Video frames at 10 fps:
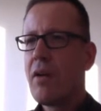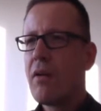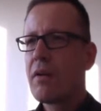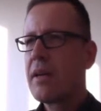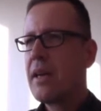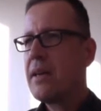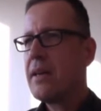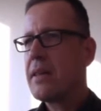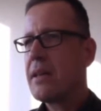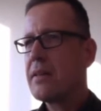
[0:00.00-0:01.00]
Okay,
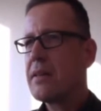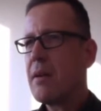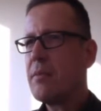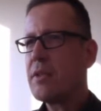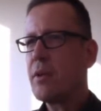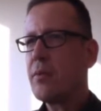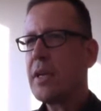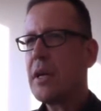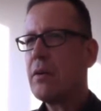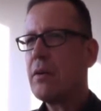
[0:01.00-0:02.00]
I think time is over
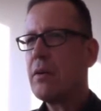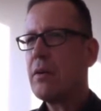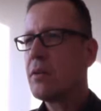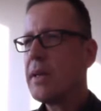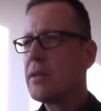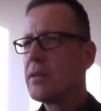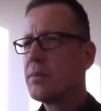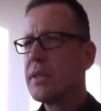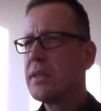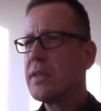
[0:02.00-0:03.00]
now. Let's go back to
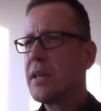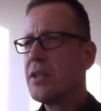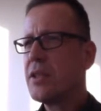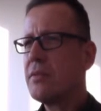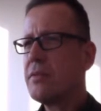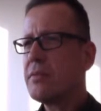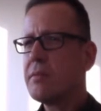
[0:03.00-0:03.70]
the presentation.